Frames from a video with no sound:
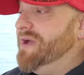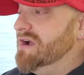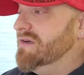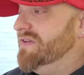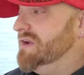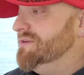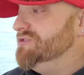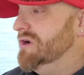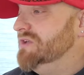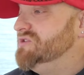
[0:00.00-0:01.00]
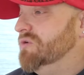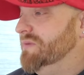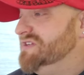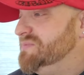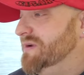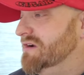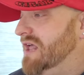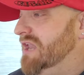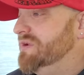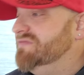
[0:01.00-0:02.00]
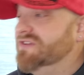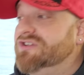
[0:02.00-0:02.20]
pair of animatronics sold by Spirit Halloween